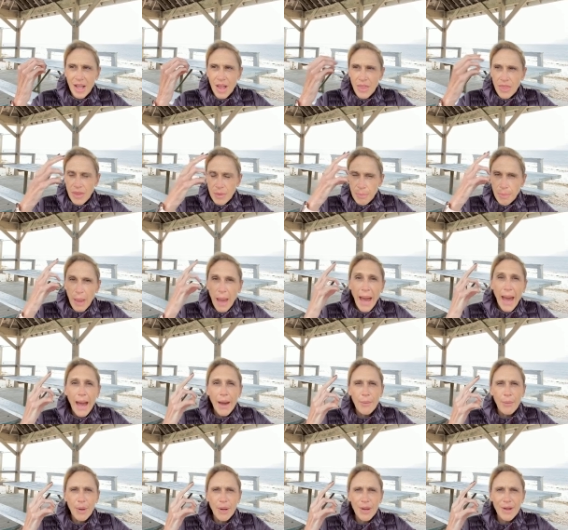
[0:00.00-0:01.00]
the
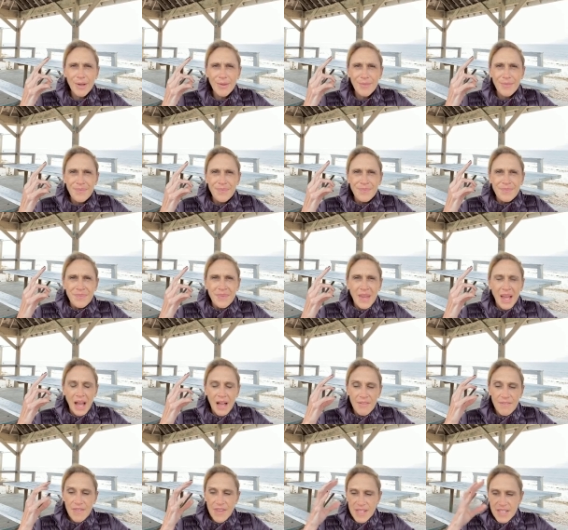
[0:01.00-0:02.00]
power
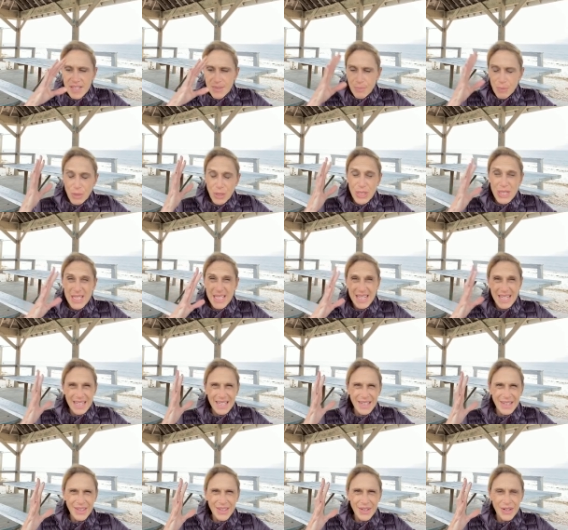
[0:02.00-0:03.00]
of this
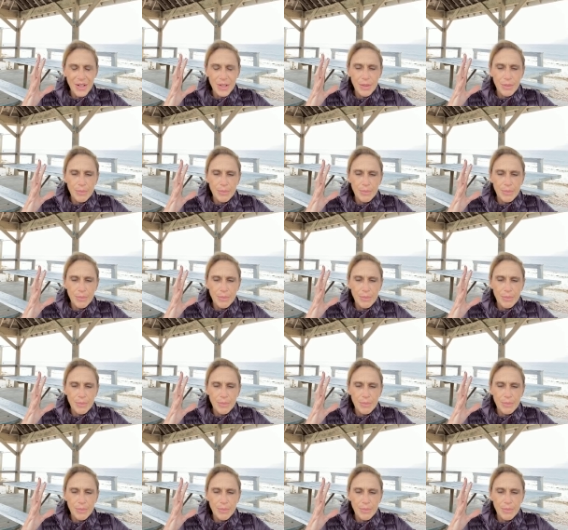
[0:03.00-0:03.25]
particular